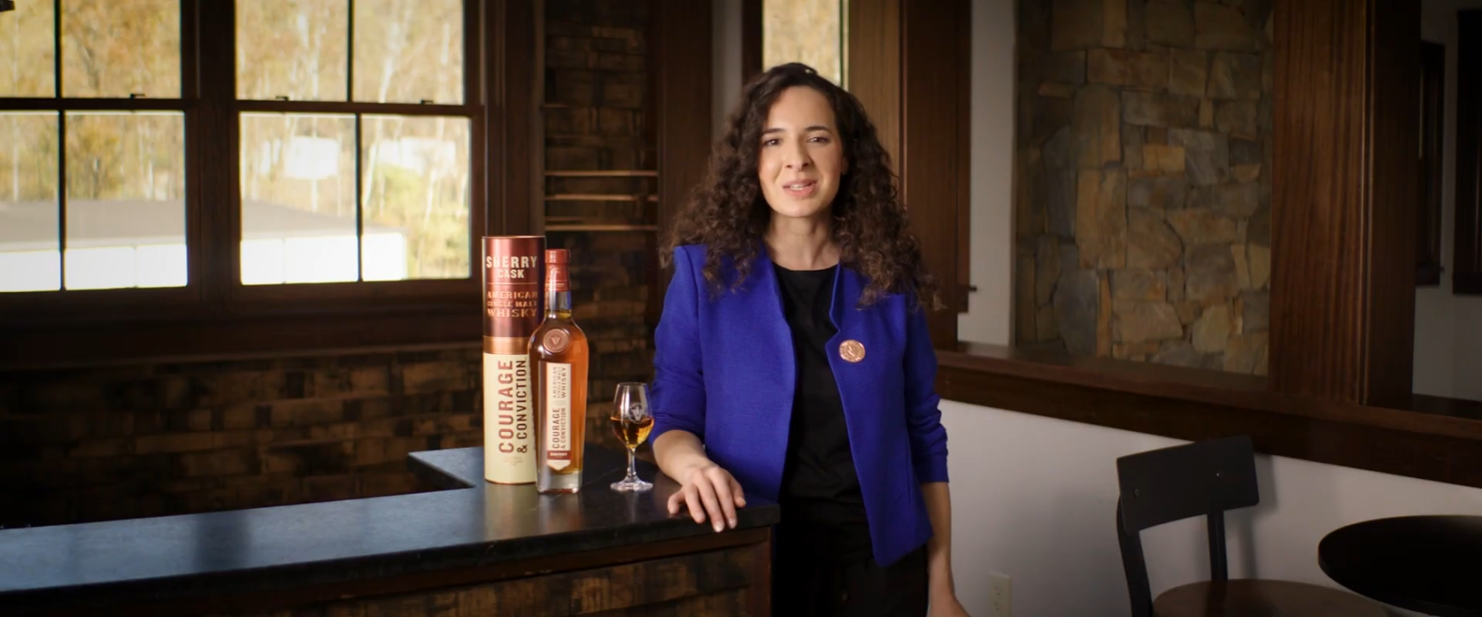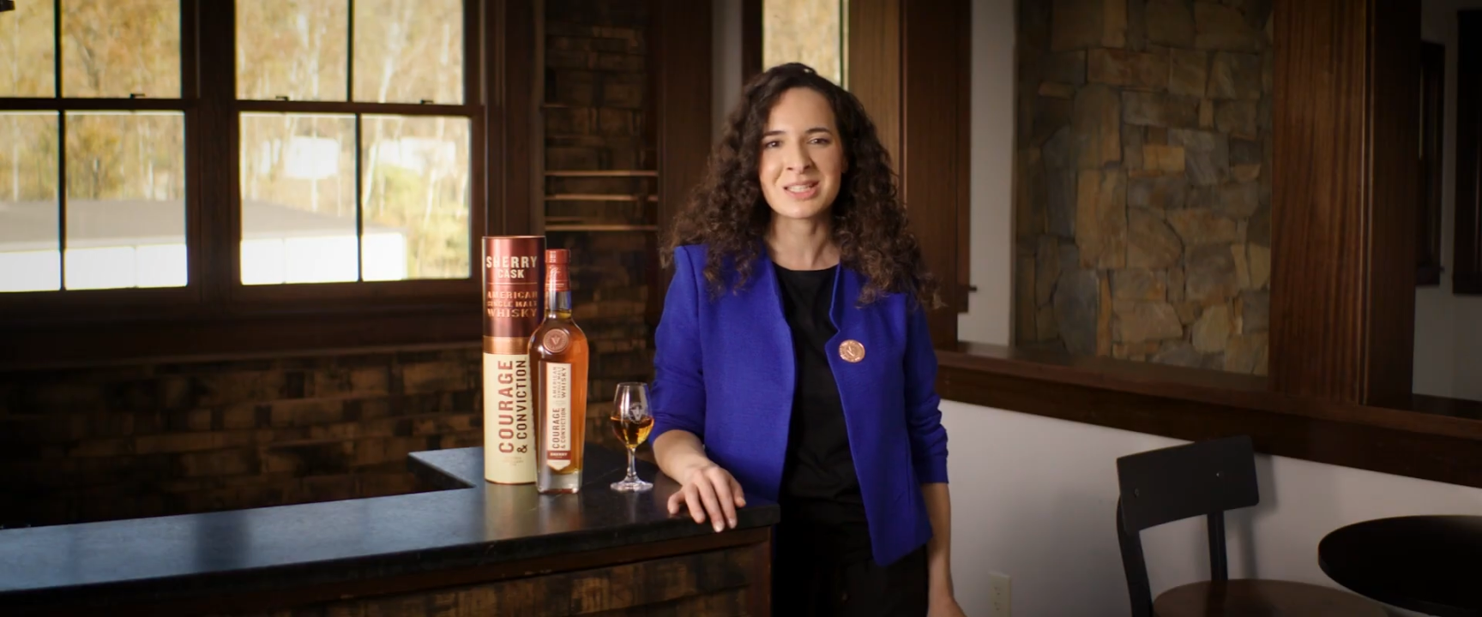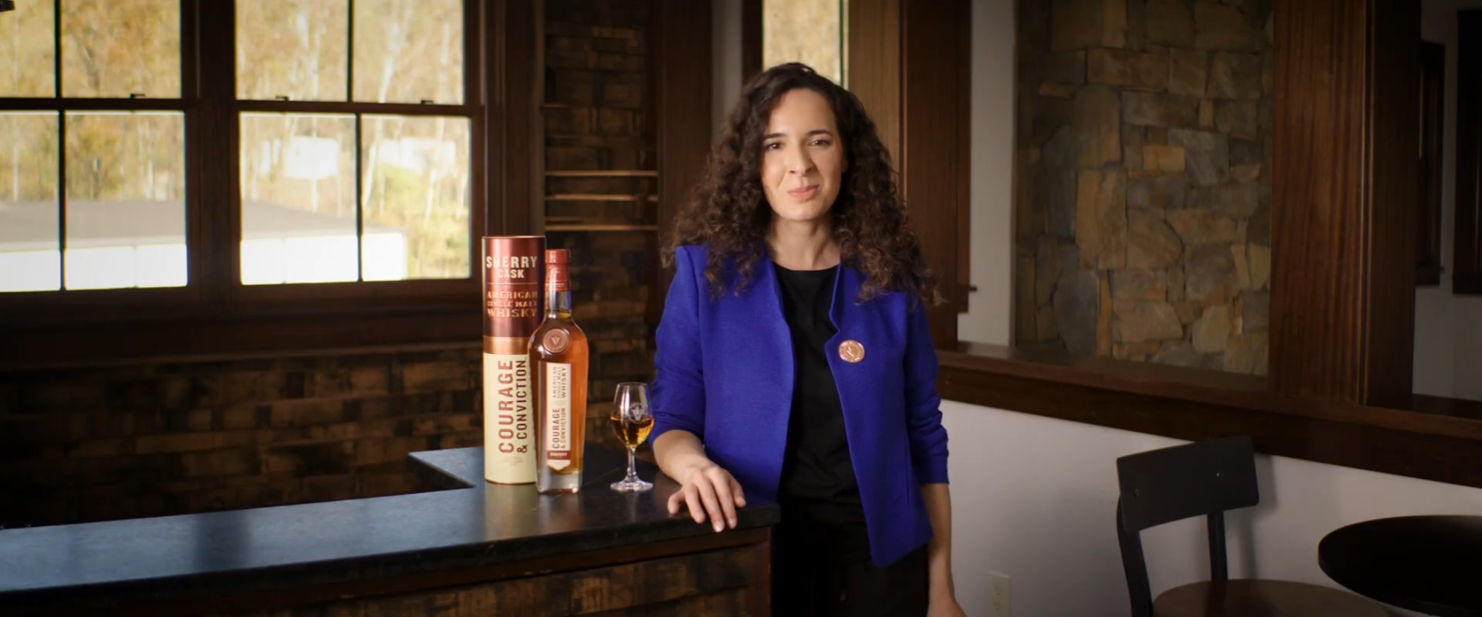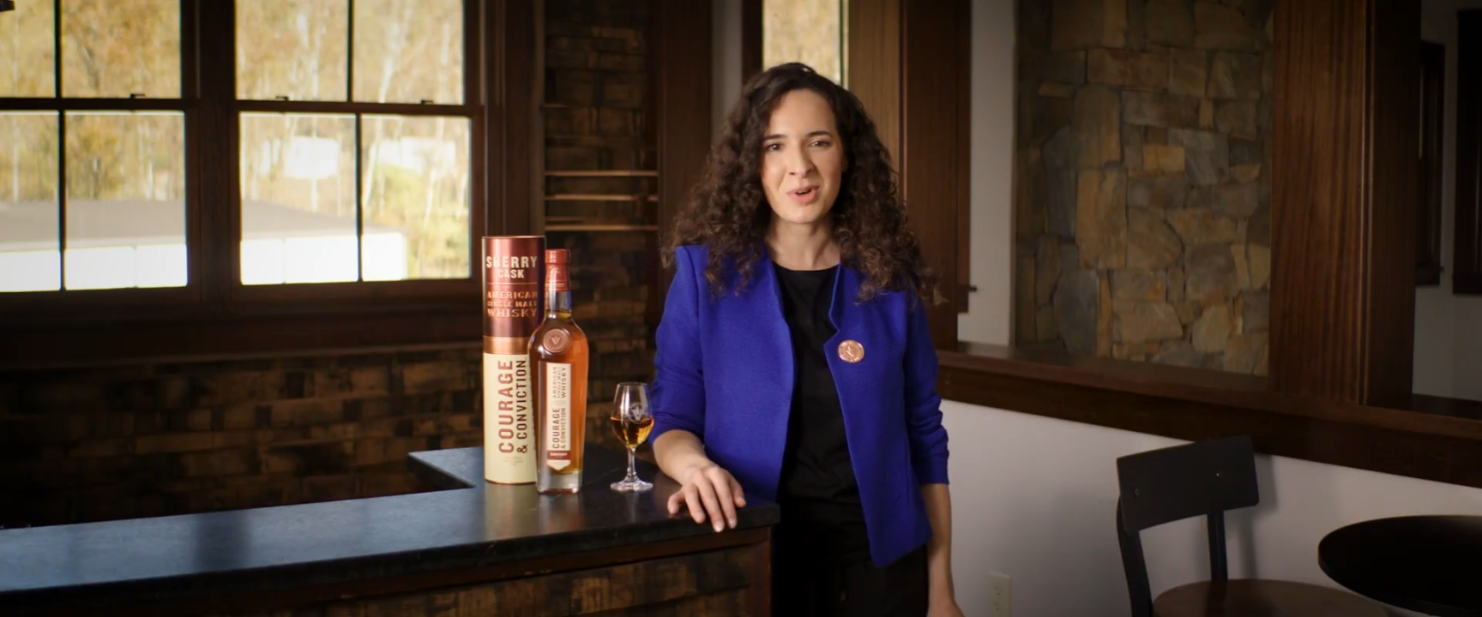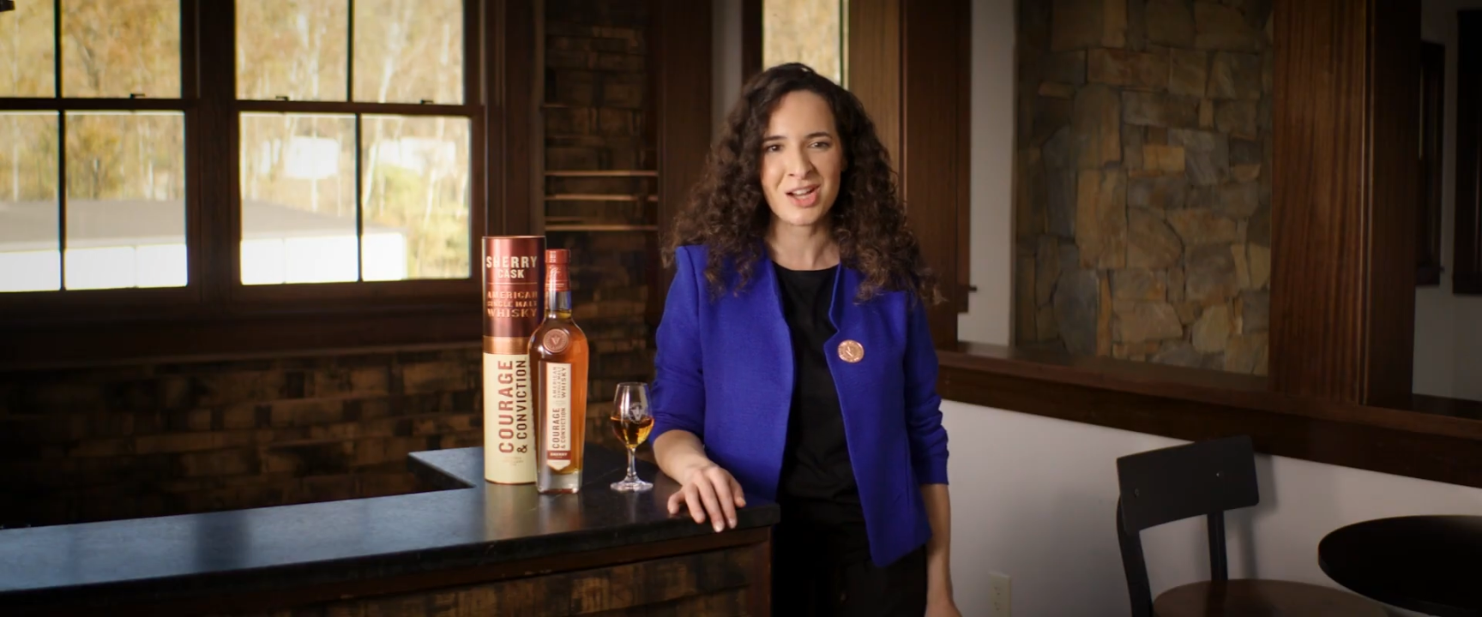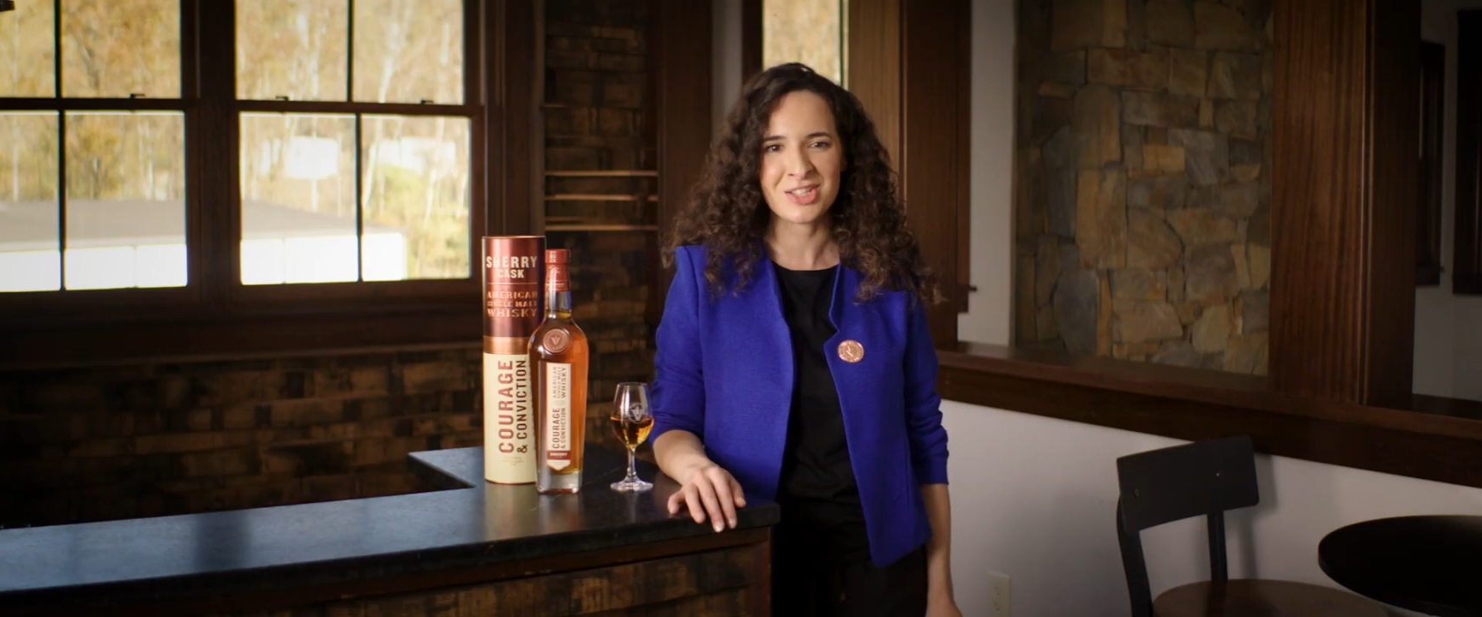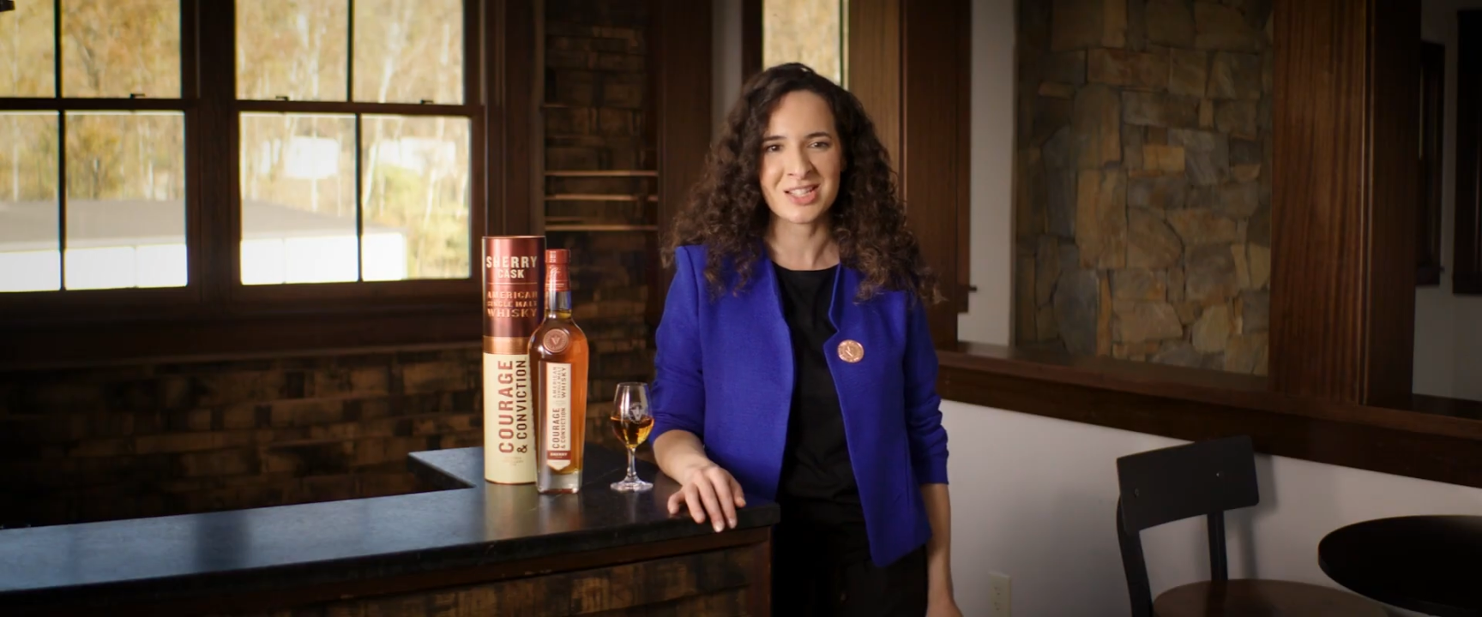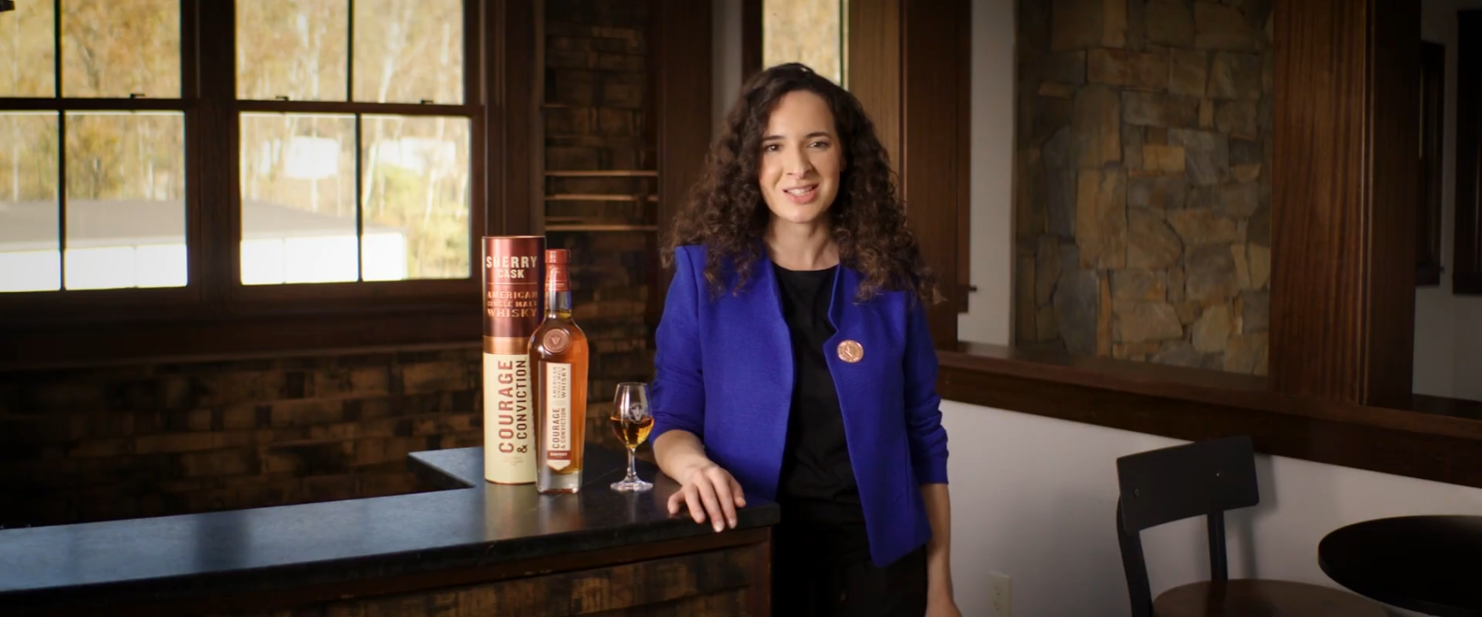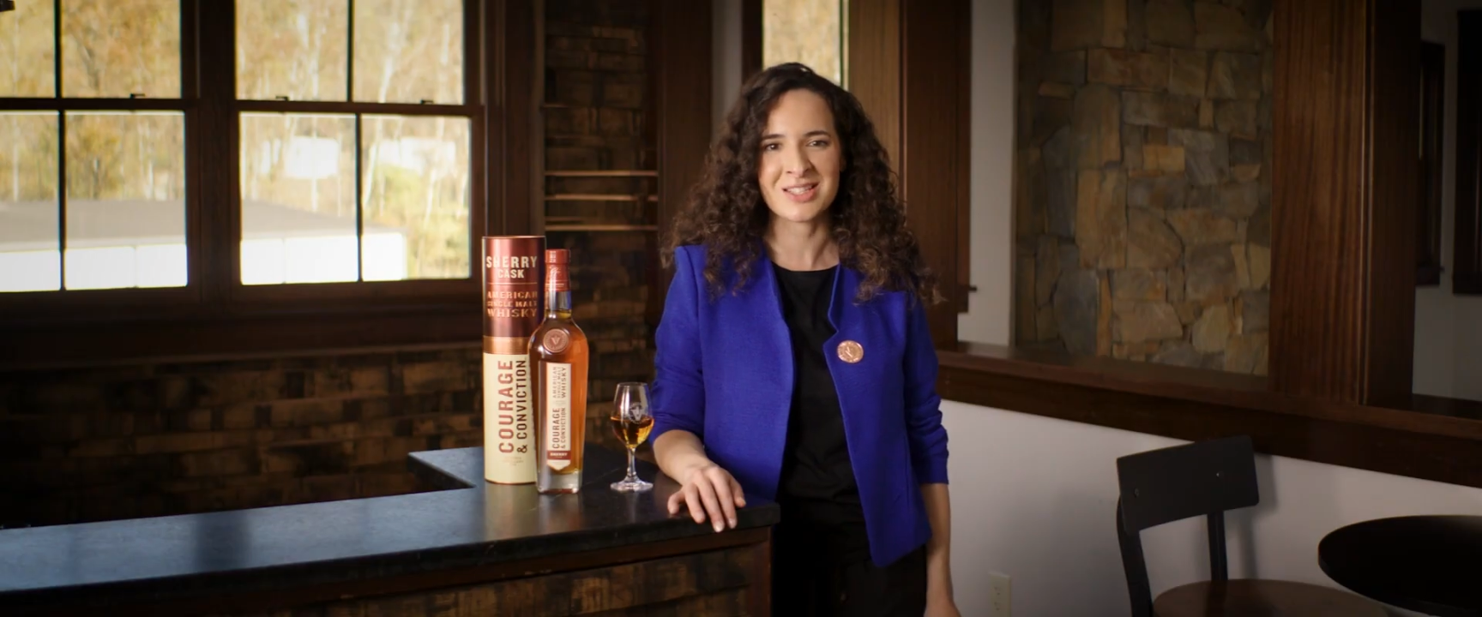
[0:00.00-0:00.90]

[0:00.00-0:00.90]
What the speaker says: blending projects